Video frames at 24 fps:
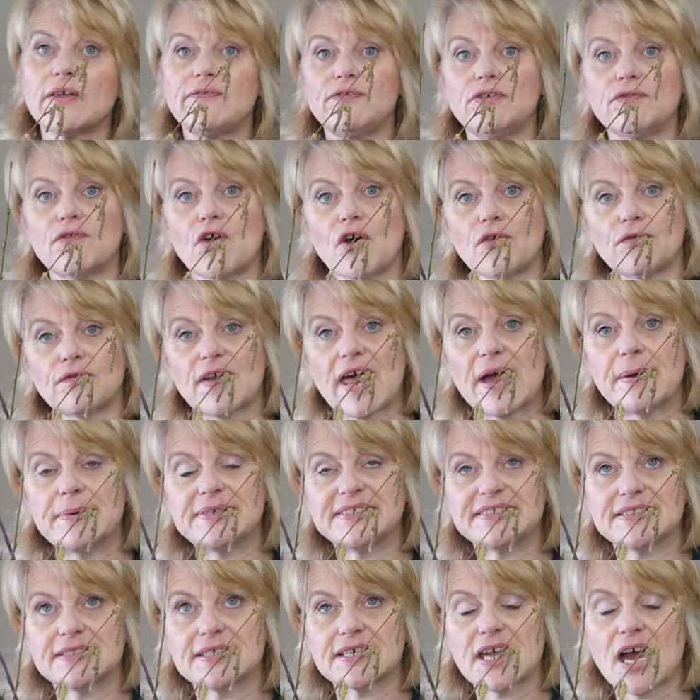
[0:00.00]
if you've got
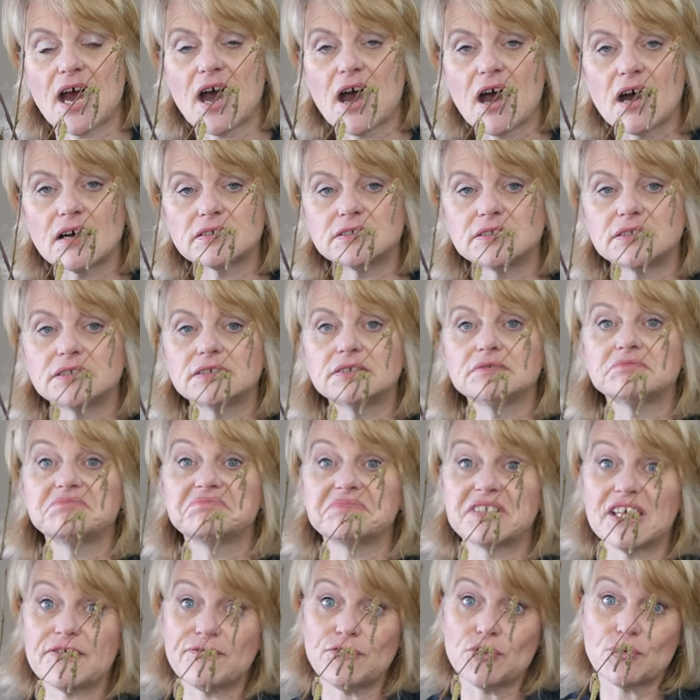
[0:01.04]
flowers in the garden,
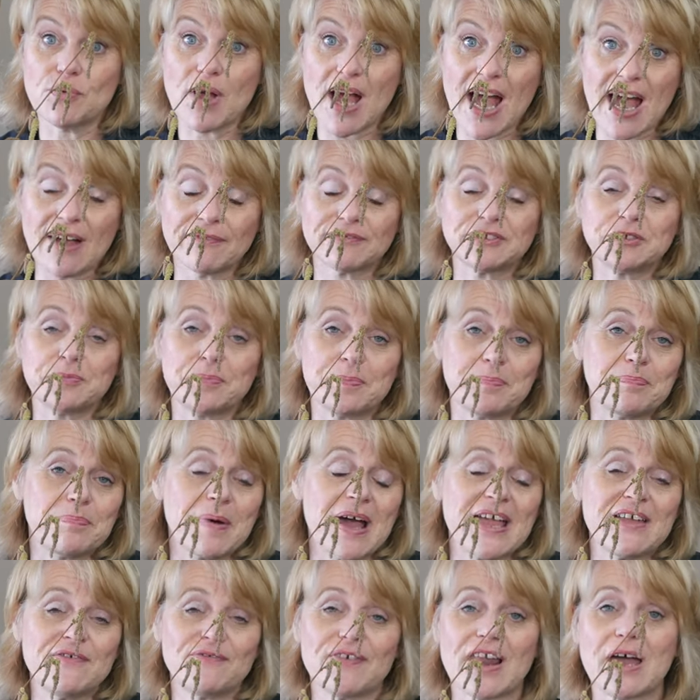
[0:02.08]
if you have to
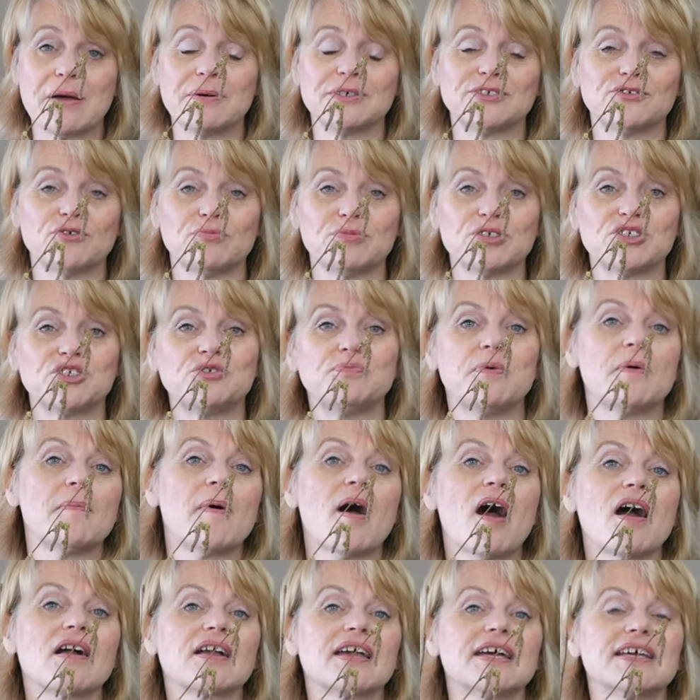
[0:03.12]
buy flowers from the
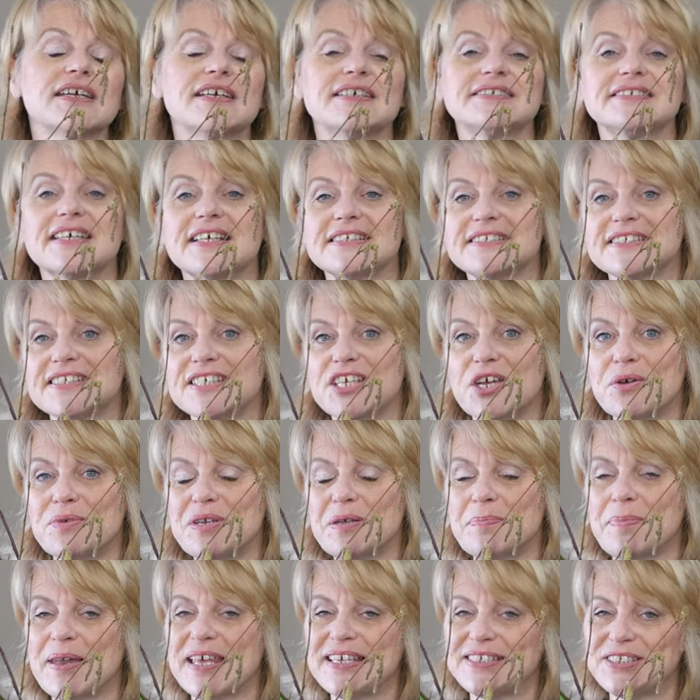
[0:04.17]
supermarket because that's the
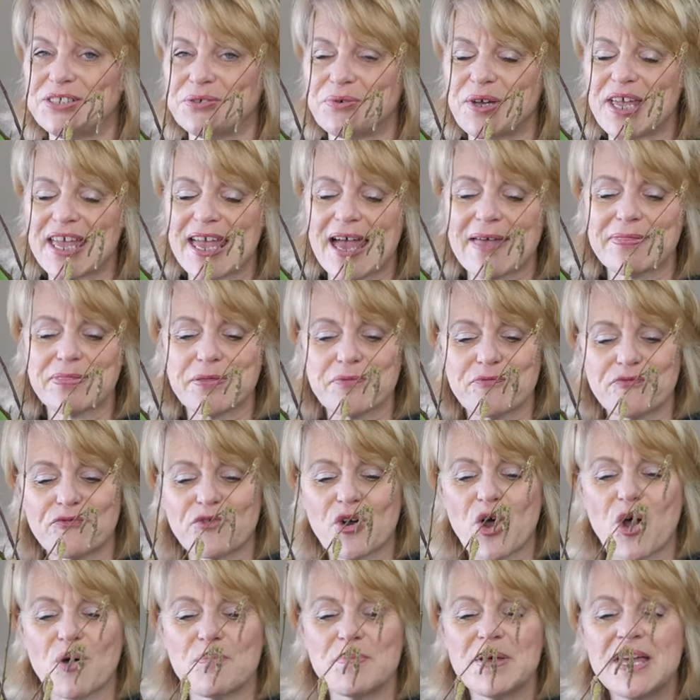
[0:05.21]
only place you can get them
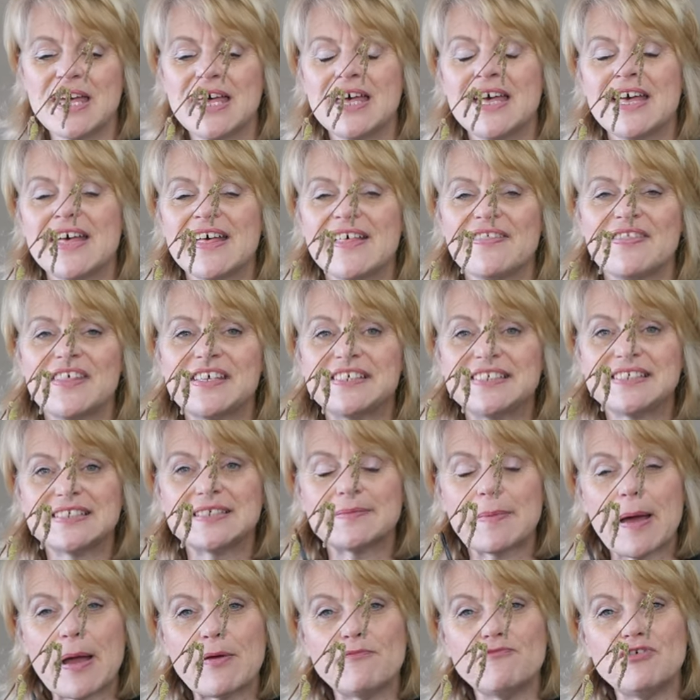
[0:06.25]
from. This
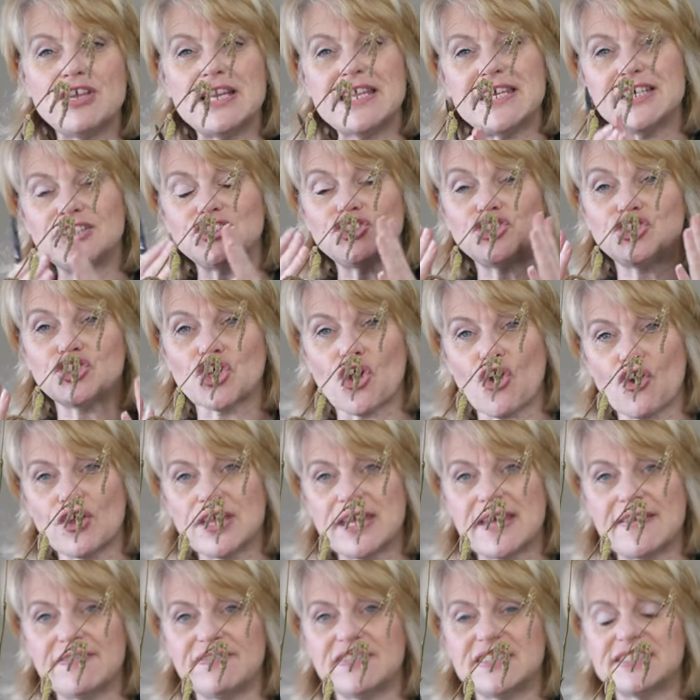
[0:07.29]
is about really
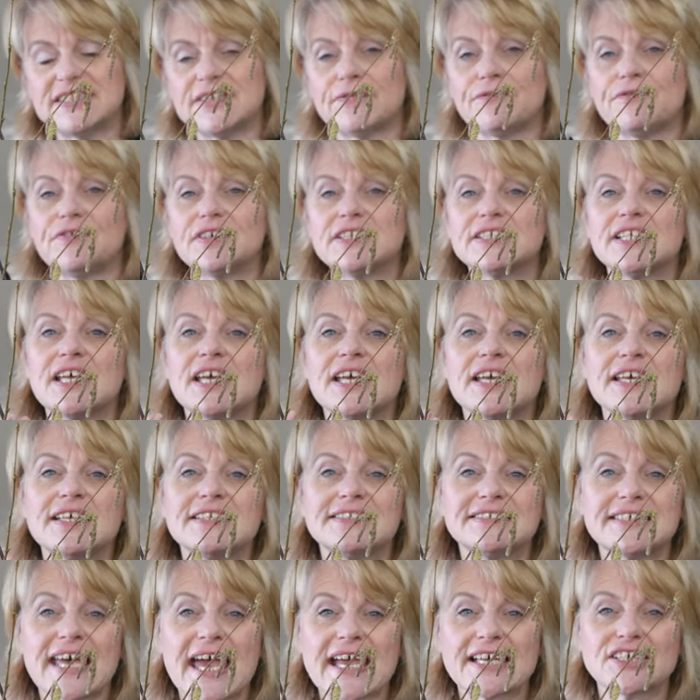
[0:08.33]
enjoying the different
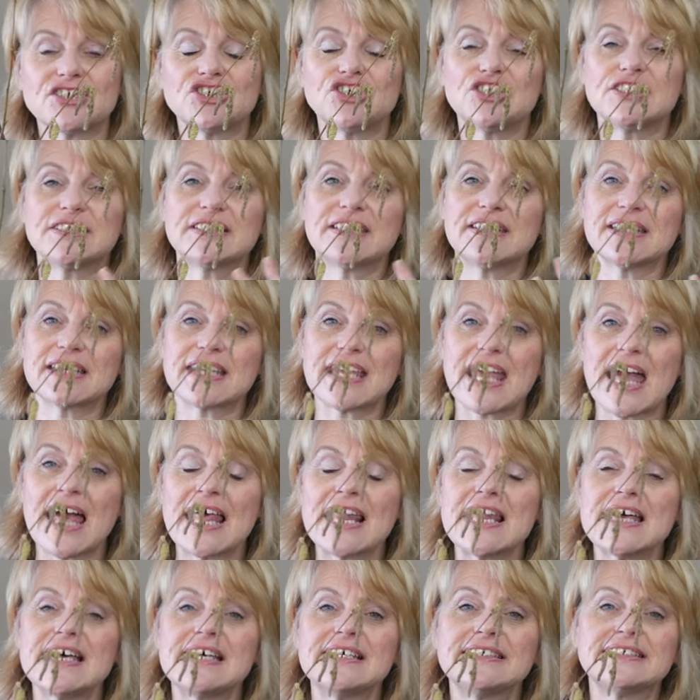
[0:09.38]
textures and the
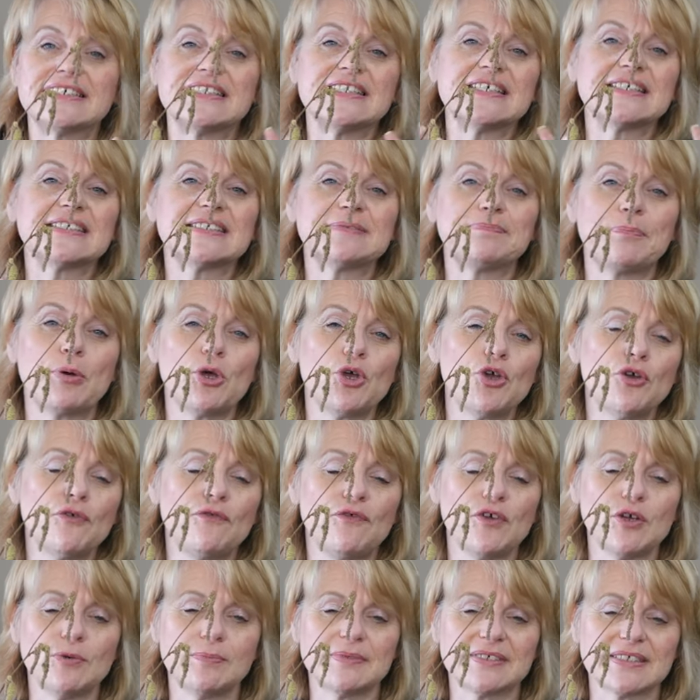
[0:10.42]
colours and the
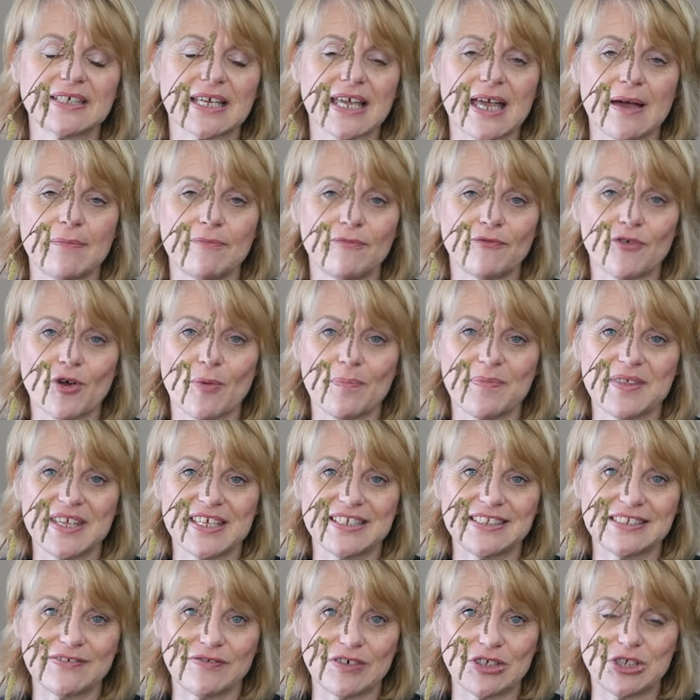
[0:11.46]
perfumes that come from the
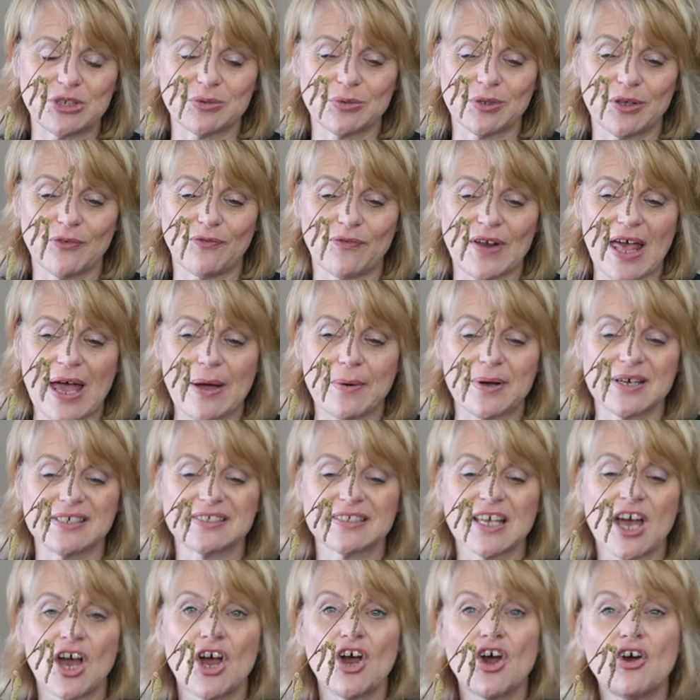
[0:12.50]
individual
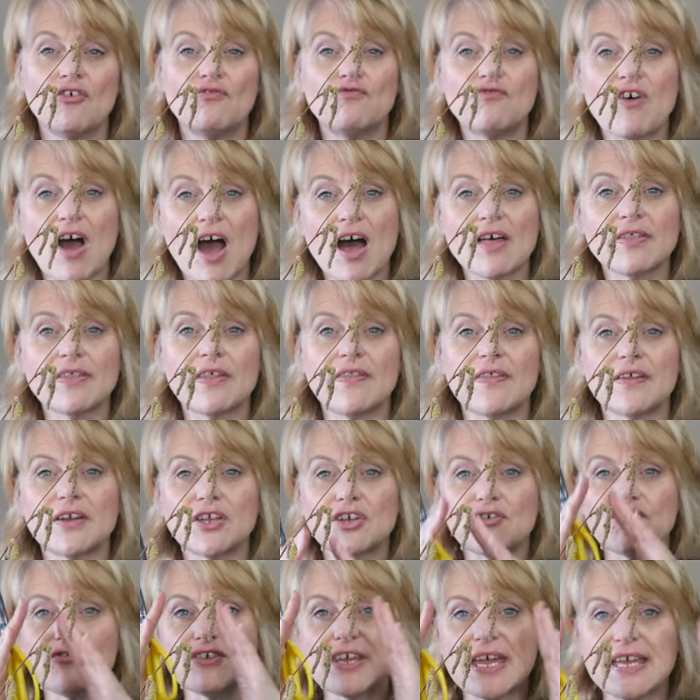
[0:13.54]
flowers rather than
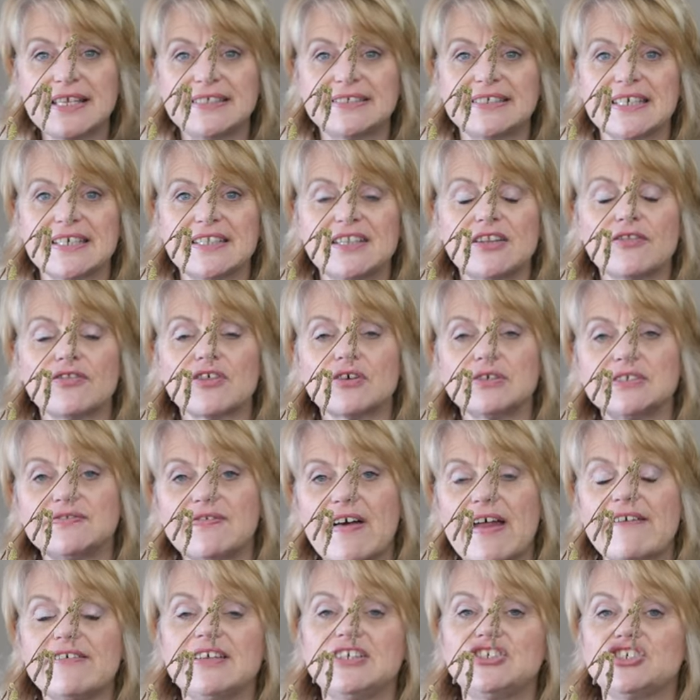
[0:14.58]
creating those
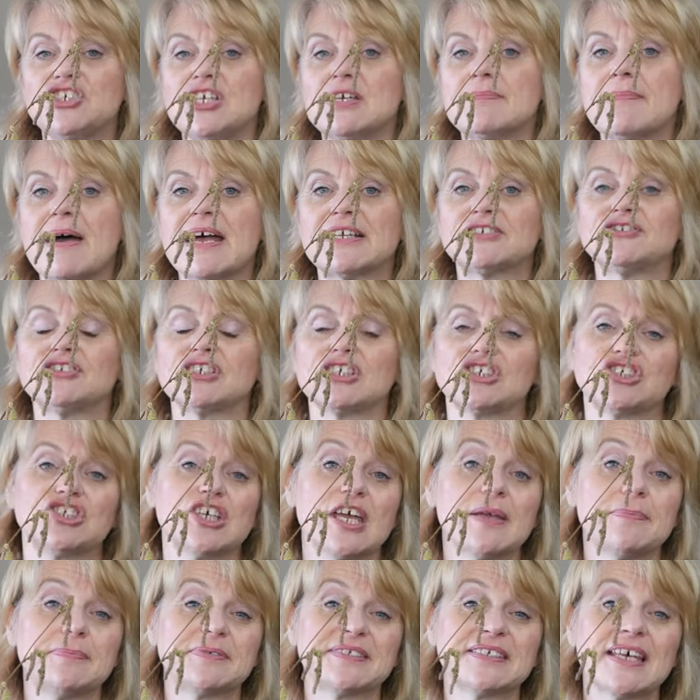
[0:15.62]
very geometric
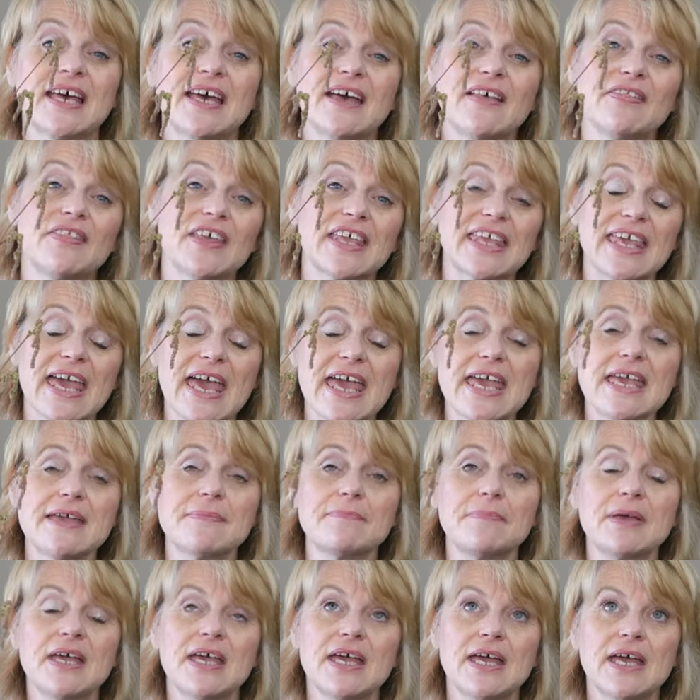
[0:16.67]
shapes that
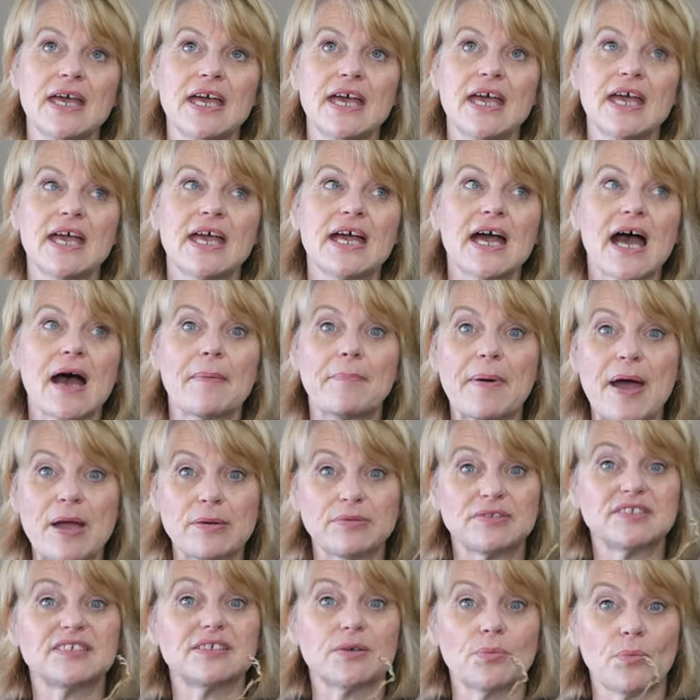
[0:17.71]
came
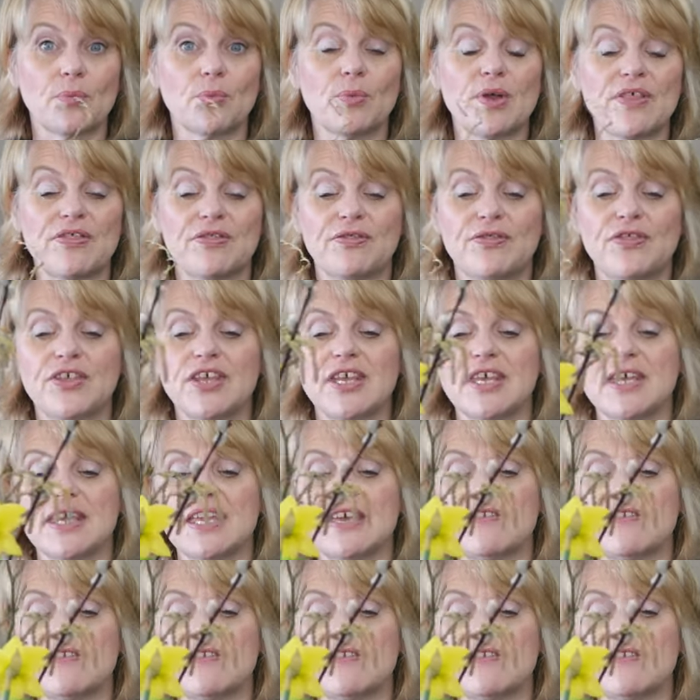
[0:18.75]
about with the